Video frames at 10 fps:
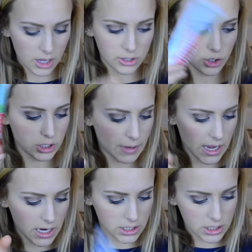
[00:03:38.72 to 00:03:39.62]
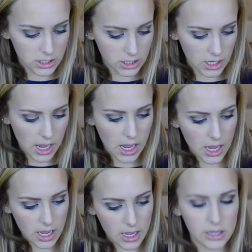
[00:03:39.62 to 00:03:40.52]
toothpaste
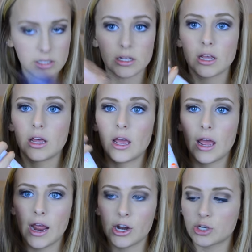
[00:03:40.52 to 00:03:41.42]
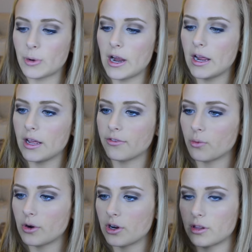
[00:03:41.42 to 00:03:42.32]
and hairspray. If you're
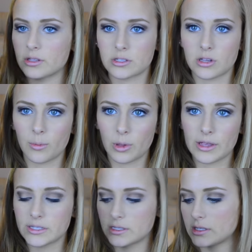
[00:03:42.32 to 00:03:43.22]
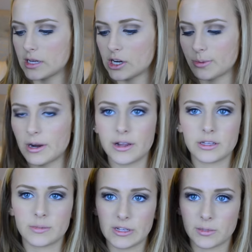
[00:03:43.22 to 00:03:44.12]
wondering, this is Herbal Essences hairspray. It
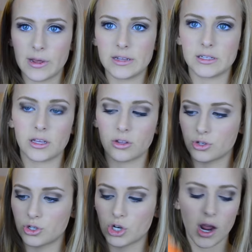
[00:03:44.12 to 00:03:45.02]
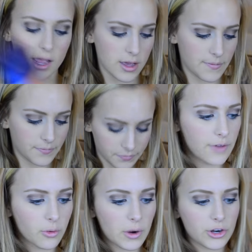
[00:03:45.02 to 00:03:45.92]
smells amazing. You should try it.
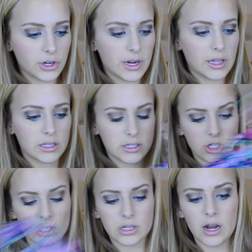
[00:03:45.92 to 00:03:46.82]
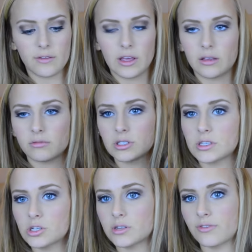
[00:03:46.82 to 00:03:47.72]
If you're wondering, this is just kind of like, this
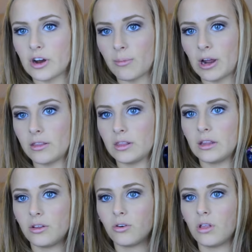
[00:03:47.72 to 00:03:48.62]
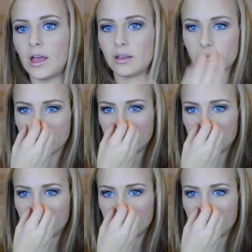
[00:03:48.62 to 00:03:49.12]
is just a Vera Bradley little like